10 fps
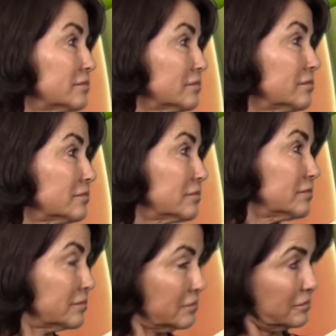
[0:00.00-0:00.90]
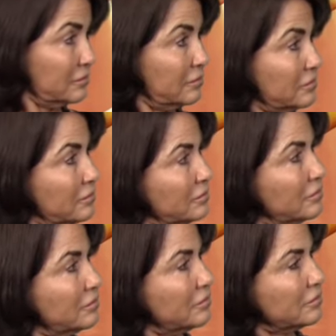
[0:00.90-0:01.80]

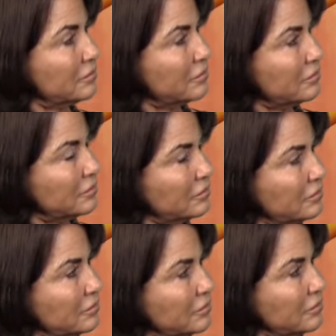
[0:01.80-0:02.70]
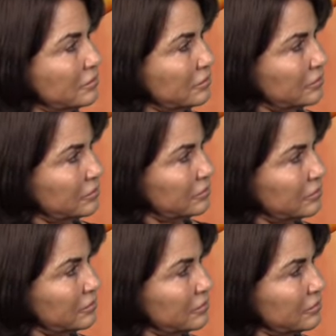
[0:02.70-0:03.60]

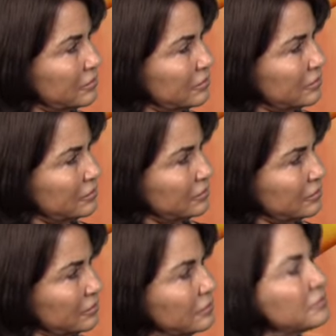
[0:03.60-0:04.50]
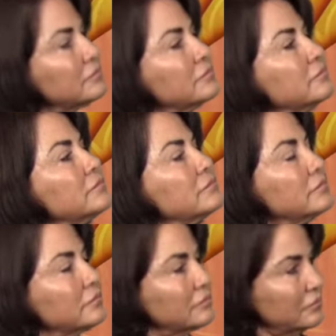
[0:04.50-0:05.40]

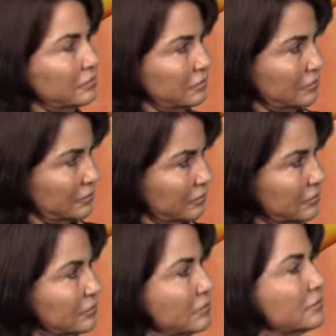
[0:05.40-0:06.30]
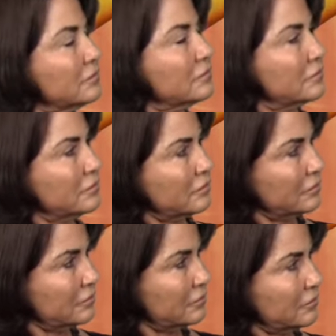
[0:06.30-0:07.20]

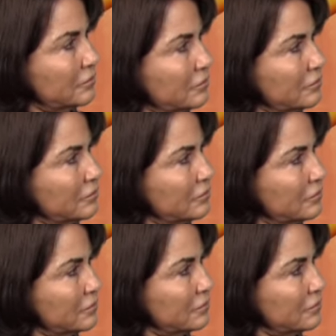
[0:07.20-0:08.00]
[no speech]